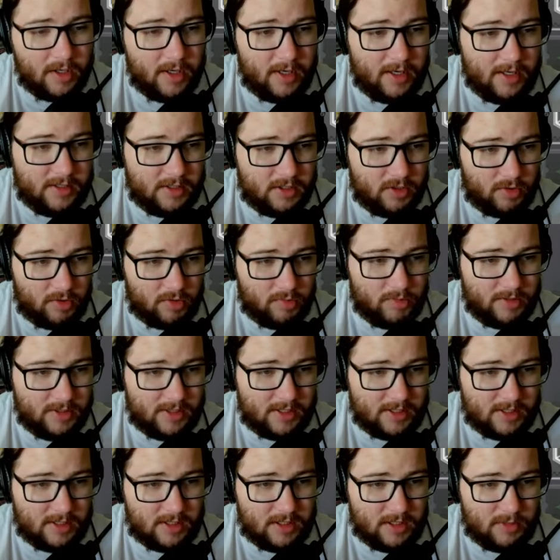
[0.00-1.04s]
a solar
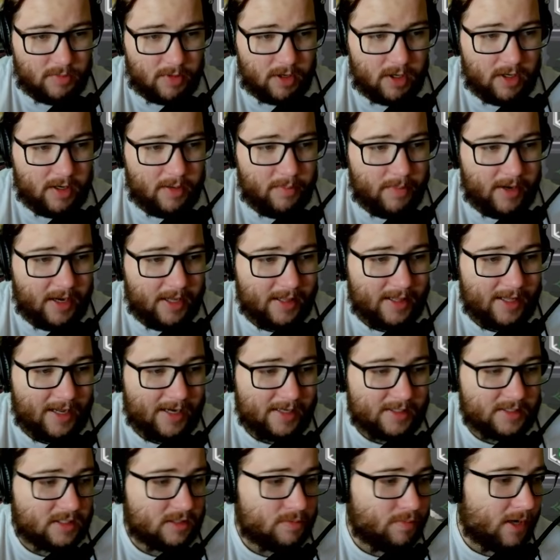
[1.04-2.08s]
resistance mod in my
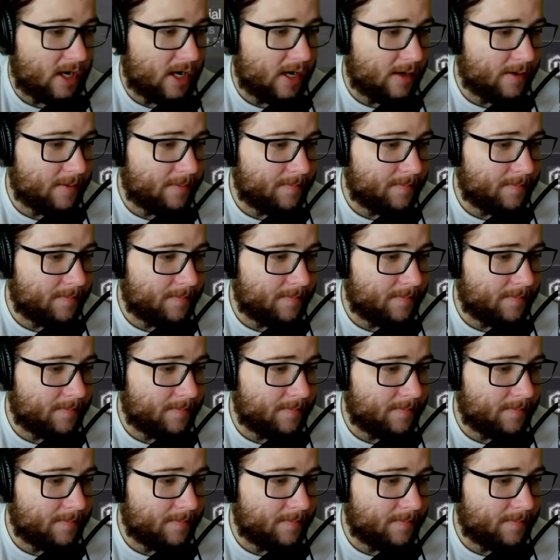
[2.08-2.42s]
last spot.